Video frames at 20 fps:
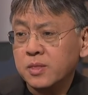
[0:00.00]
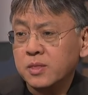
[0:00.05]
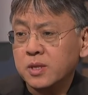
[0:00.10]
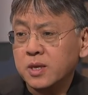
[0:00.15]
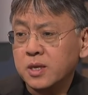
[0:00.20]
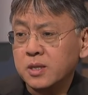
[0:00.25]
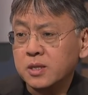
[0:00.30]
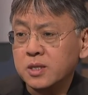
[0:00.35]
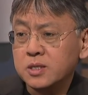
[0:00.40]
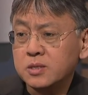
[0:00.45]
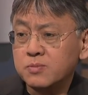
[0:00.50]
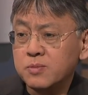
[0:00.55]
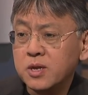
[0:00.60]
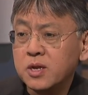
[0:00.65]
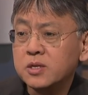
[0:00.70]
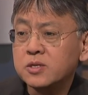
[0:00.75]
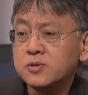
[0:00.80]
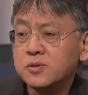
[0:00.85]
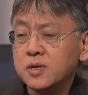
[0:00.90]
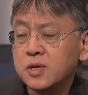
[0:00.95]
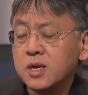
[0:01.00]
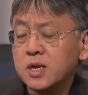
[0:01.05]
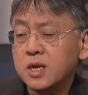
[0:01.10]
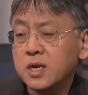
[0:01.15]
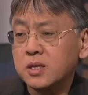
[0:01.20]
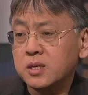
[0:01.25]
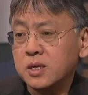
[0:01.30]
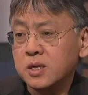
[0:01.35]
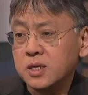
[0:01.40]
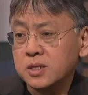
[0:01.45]
that this military
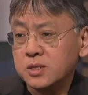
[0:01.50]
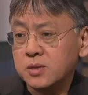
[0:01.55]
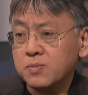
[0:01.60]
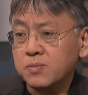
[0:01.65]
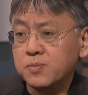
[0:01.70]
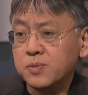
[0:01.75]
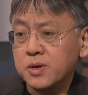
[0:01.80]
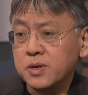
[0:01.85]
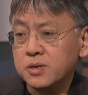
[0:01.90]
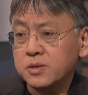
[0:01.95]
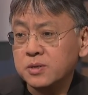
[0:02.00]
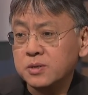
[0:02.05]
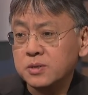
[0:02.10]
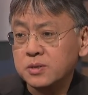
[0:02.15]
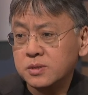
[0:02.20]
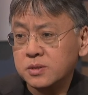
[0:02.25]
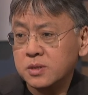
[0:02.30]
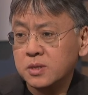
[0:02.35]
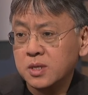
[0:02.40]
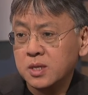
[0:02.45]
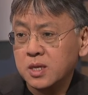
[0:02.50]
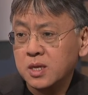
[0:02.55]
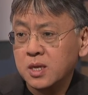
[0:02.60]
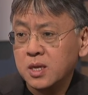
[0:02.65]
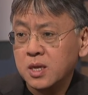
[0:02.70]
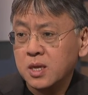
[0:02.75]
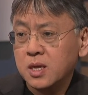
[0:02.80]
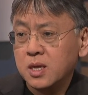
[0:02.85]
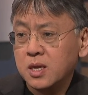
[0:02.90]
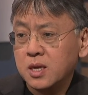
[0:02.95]
leader has imposed
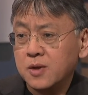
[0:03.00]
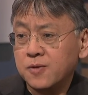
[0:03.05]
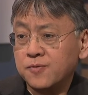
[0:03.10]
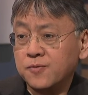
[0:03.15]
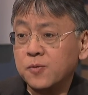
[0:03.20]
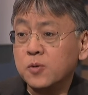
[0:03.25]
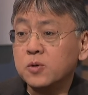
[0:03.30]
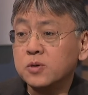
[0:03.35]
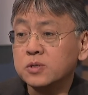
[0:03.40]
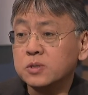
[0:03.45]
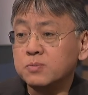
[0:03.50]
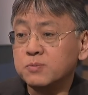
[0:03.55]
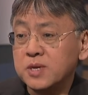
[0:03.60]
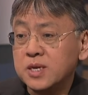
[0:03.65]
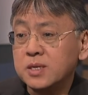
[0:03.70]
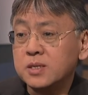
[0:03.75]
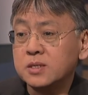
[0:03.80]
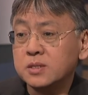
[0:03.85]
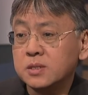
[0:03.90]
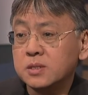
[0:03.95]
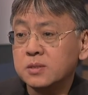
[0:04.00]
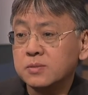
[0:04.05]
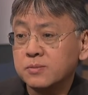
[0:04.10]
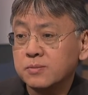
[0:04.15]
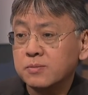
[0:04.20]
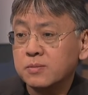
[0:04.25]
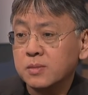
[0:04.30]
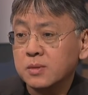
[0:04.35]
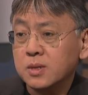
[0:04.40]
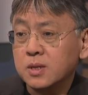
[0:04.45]
a forced peace
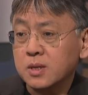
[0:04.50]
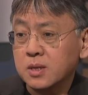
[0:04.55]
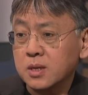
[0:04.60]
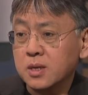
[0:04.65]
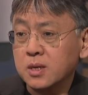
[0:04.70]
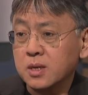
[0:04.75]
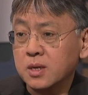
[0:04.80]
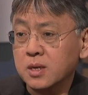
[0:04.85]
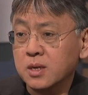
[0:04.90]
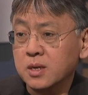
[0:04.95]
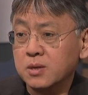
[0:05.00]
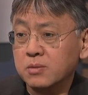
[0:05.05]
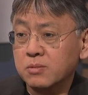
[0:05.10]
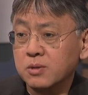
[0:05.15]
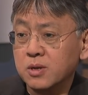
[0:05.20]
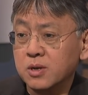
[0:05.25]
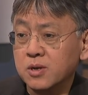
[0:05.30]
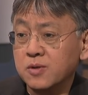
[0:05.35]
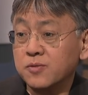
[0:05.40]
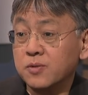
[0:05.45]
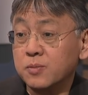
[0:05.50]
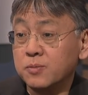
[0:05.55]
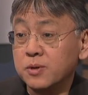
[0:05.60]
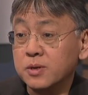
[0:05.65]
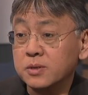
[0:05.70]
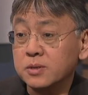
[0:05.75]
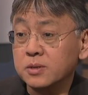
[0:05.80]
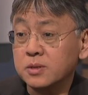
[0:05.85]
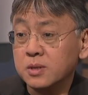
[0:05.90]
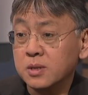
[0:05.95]
uh, over
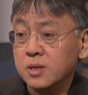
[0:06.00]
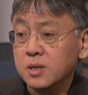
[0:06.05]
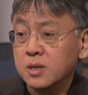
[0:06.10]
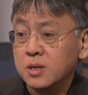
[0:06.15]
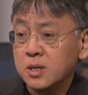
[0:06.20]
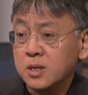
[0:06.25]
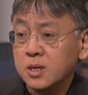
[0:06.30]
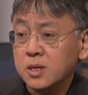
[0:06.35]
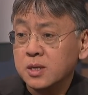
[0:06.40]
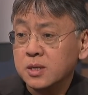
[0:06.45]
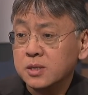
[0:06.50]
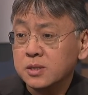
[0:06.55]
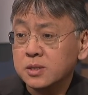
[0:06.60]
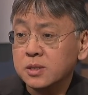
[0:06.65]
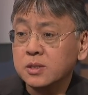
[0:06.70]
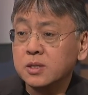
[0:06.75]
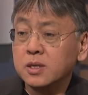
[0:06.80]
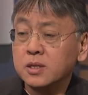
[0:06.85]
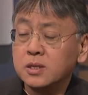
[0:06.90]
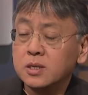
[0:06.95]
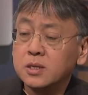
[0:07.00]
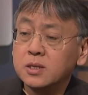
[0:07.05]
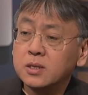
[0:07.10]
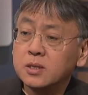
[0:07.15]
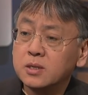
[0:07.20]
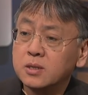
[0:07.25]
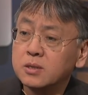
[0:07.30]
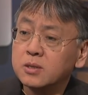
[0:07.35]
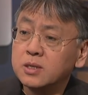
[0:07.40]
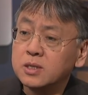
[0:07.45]
Britain so that the,
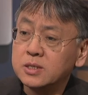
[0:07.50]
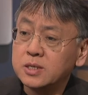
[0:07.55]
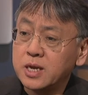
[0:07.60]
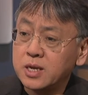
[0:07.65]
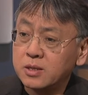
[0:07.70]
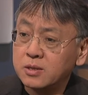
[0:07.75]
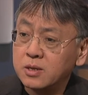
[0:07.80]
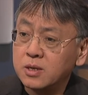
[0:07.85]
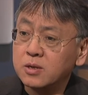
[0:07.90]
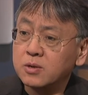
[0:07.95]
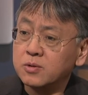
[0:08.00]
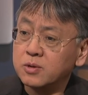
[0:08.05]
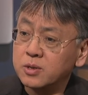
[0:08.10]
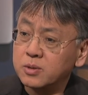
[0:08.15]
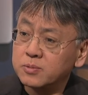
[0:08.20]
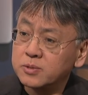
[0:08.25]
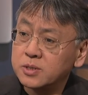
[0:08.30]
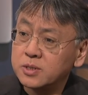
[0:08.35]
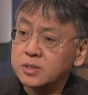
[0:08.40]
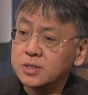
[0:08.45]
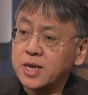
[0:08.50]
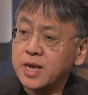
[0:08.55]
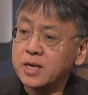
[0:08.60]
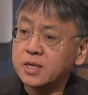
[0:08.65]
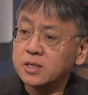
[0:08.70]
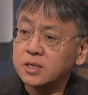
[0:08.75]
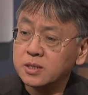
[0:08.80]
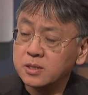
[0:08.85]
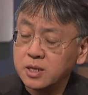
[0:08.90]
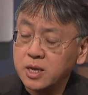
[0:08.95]
these ethnic groups, the,
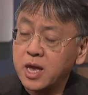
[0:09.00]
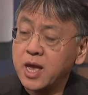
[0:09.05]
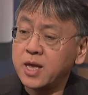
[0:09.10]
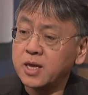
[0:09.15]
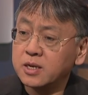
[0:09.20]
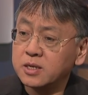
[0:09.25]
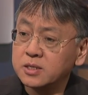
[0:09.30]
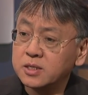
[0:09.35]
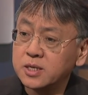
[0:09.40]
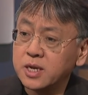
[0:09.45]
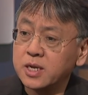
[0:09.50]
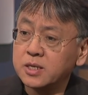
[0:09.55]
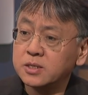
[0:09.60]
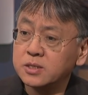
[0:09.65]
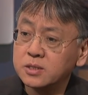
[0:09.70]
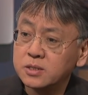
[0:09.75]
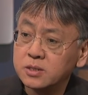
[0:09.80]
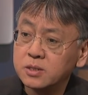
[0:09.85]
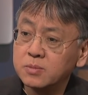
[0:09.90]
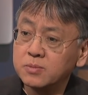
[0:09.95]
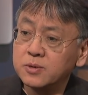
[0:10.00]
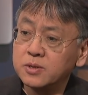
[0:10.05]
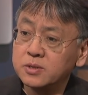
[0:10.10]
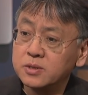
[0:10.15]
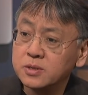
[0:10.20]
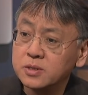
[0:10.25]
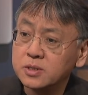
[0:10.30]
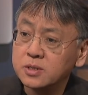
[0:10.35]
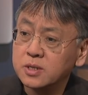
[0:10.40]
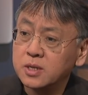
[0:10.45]
Sang the Anglo-Saxons and the
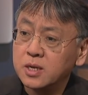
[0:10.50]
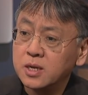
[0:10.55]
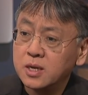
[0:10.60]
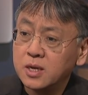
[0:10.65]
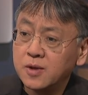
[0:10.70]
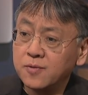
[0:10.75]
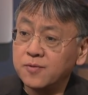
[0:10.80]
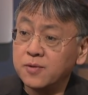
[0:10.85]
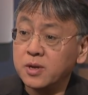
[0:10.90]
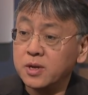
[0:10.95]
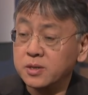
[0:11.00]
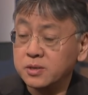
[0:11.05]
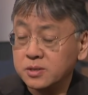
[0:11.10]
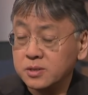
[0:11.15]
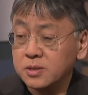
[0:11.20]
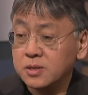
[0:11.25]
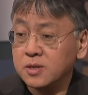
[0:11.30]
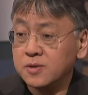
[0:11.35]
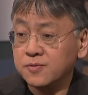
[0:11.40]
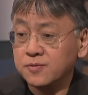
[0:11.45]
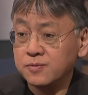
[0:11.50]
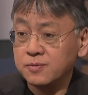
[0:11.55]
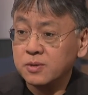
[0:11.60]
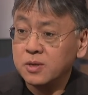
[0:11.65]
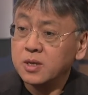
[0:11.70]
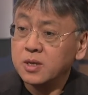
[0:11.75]
Britons, have learnt to live